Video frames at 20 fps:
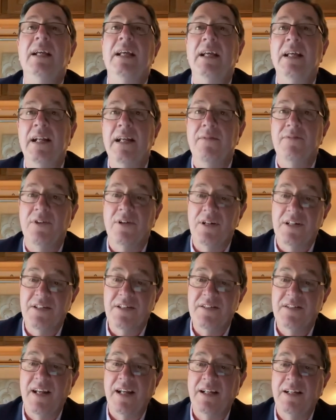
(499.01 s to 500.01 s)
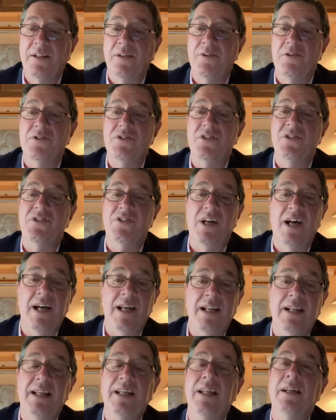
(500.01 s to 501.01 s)
in a very secular
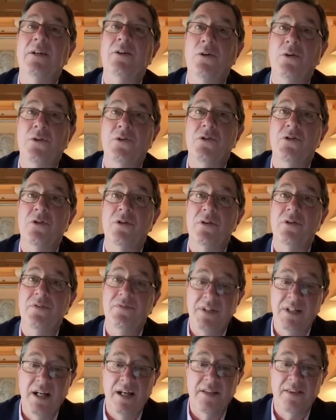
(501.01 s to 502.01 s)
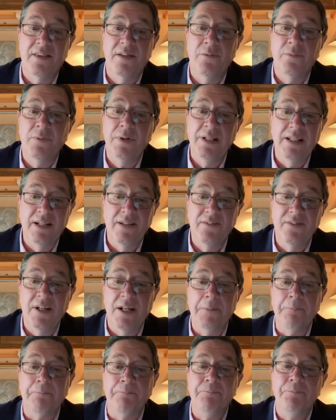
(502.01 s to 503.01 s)
society and culture of death that we live
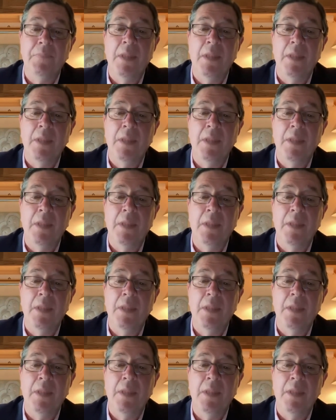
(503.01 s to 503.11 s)
in.